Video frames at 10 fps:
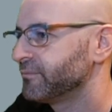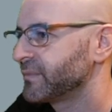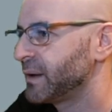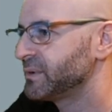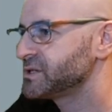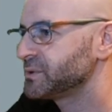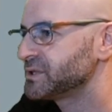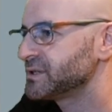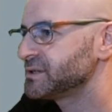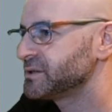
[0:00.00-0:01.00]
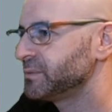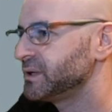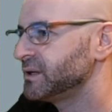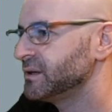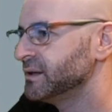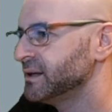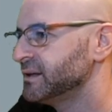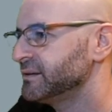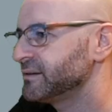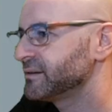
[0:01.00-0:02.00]
I'm gonna switch this to be an
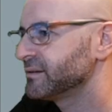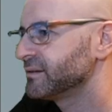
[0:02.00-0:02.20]
int.